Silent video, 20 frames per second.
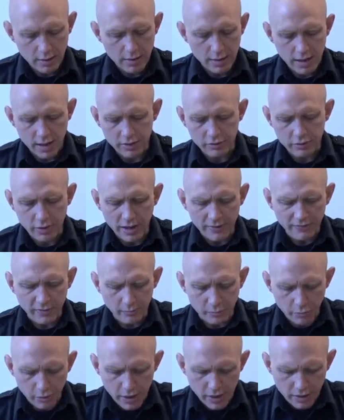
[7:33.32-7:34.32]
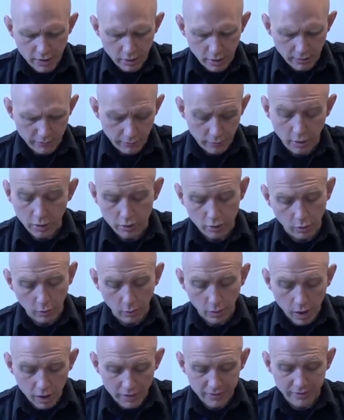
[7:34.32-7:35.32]
and you have to break off, they're all
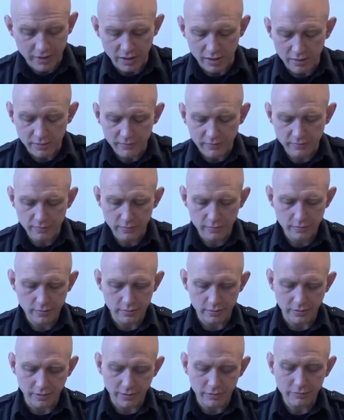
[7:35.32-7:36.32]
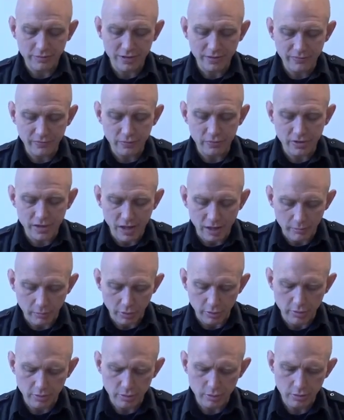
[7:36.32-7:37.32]
qualitative, so they don't give you
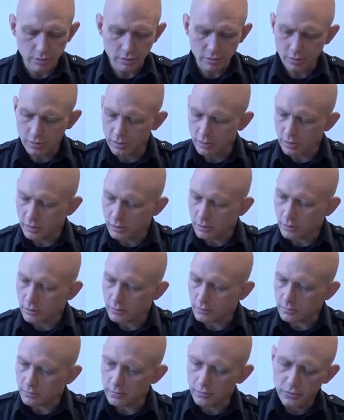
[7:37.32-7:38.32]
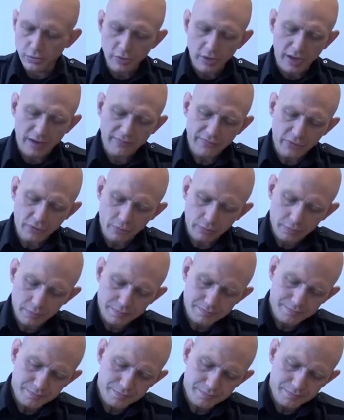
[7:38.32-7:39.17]
numbers. You have to